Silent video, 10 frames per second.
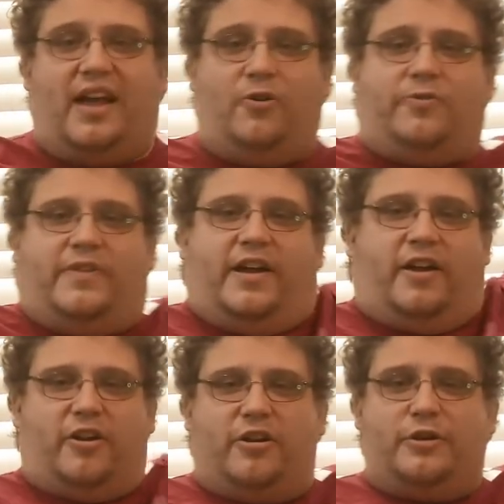out
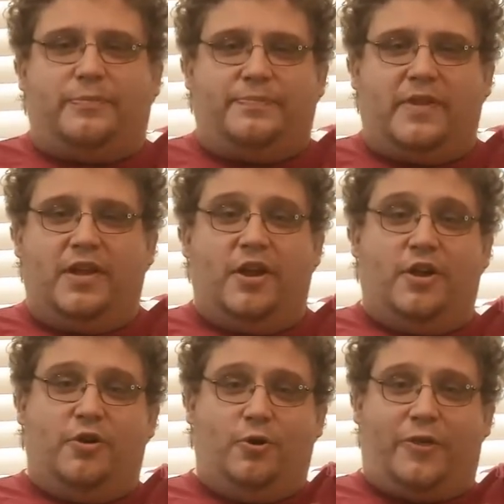there
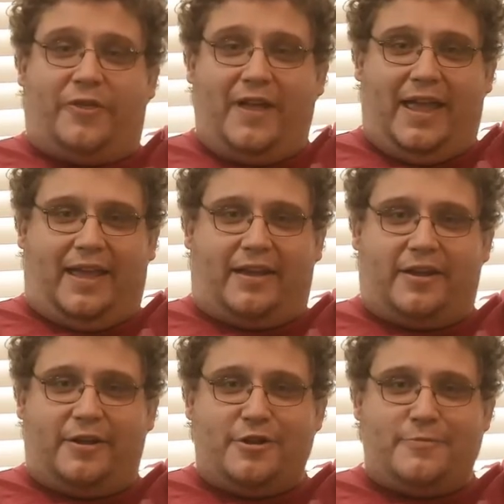who think
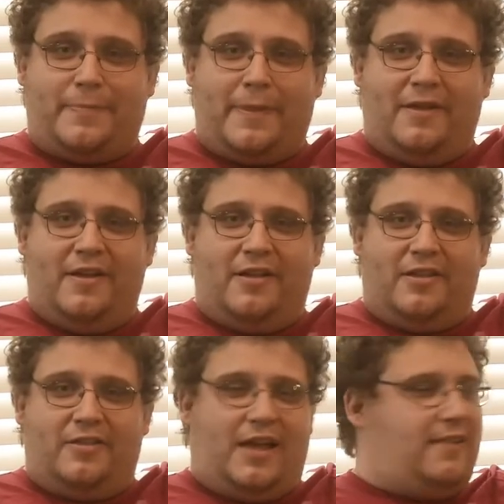
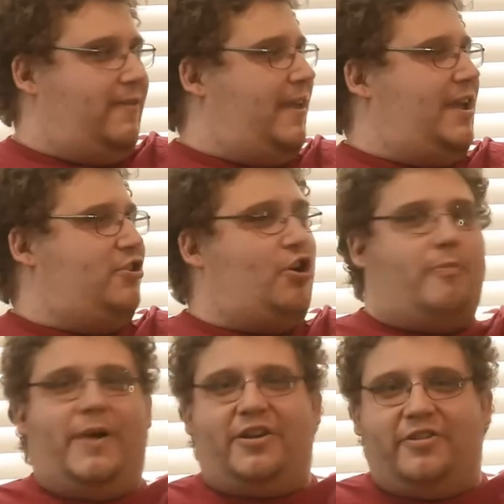that they know
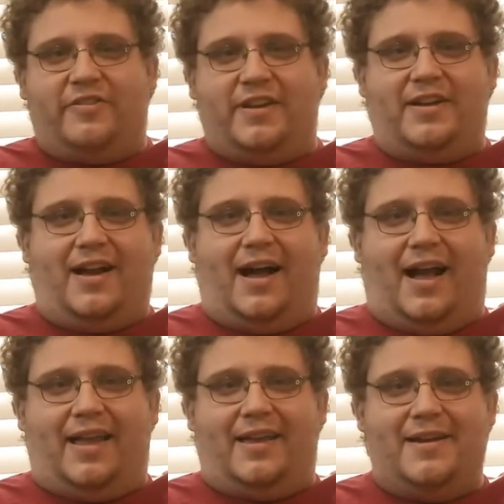better than
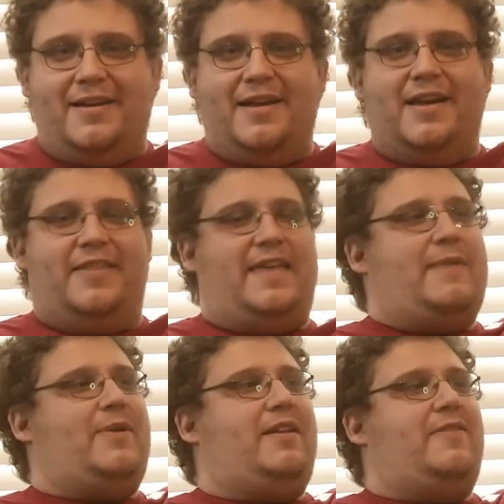I.
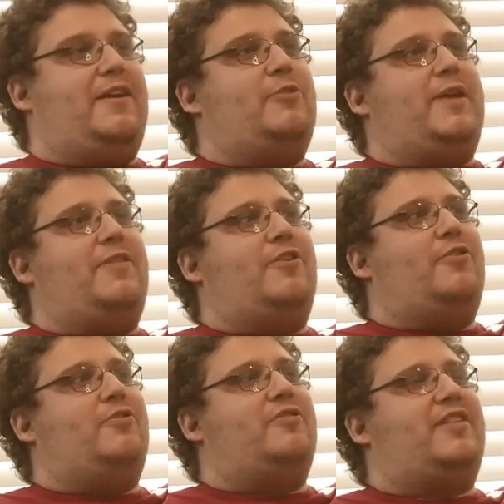There be
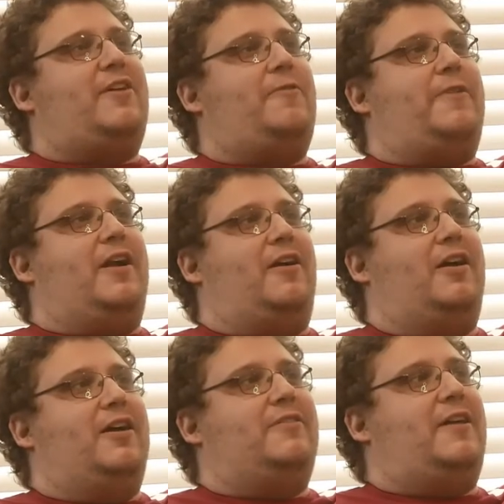those out there
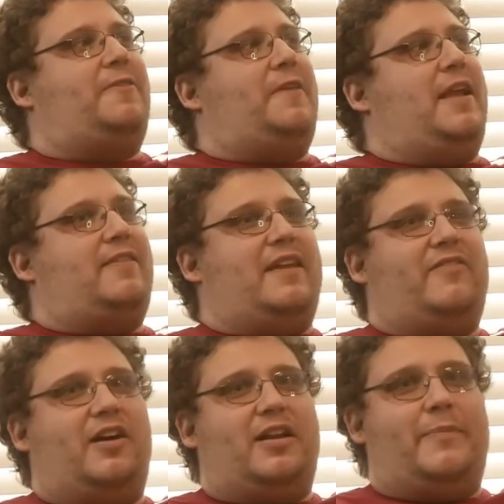that think
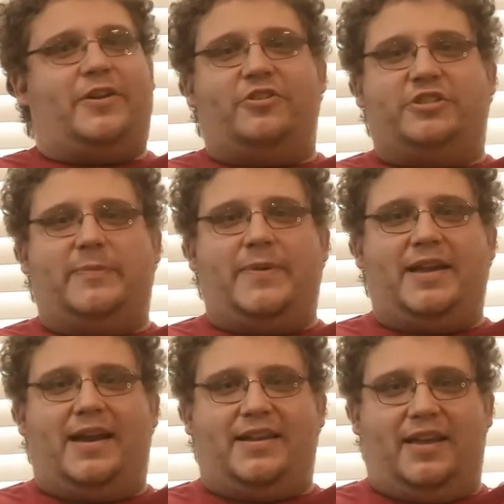they've got a better
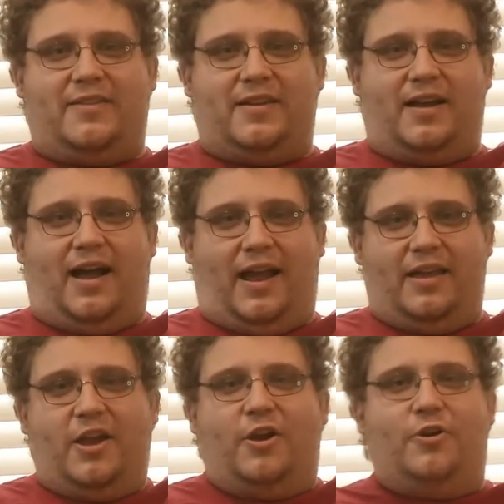shipping idea than I.
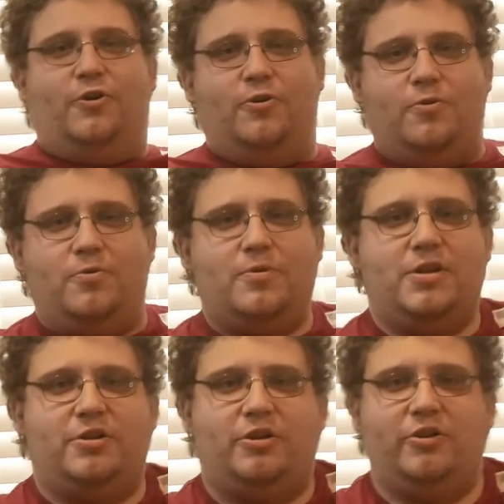
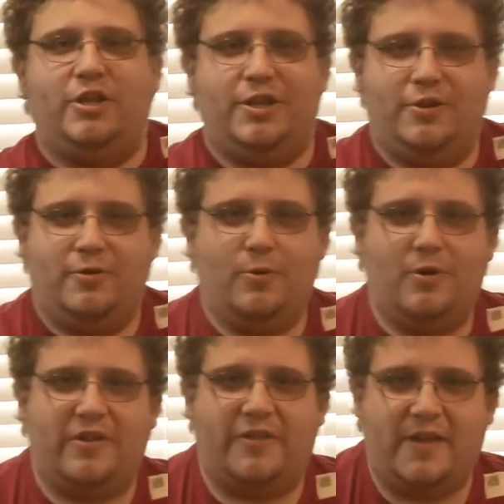Who do
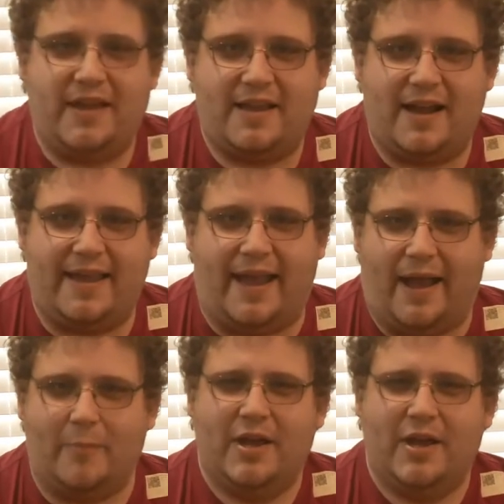you think I am?